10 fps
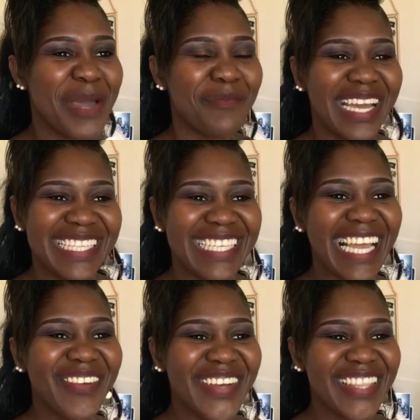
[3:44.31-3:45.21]
My
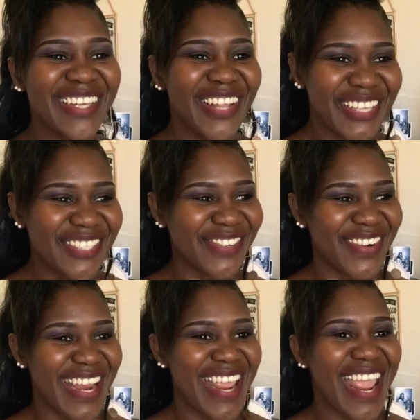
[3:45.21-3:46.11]
dad won the
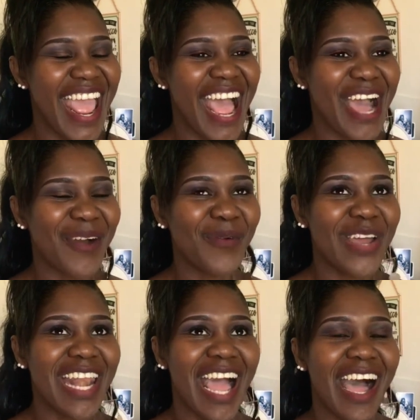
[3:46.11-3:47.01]
lottery
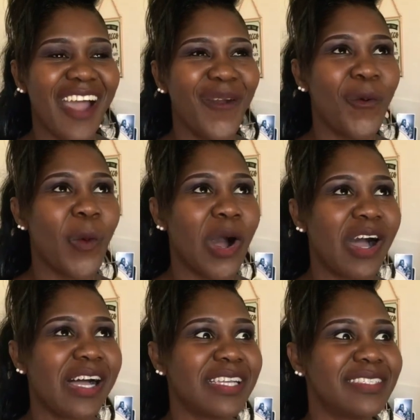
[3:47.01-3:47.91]
when I
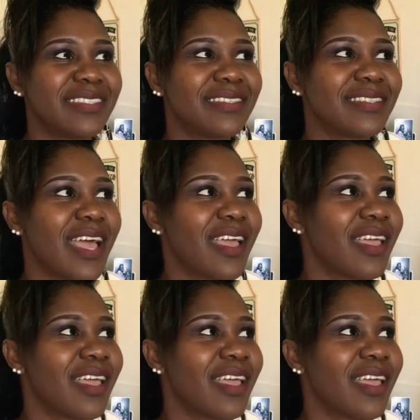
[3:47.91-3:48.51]
was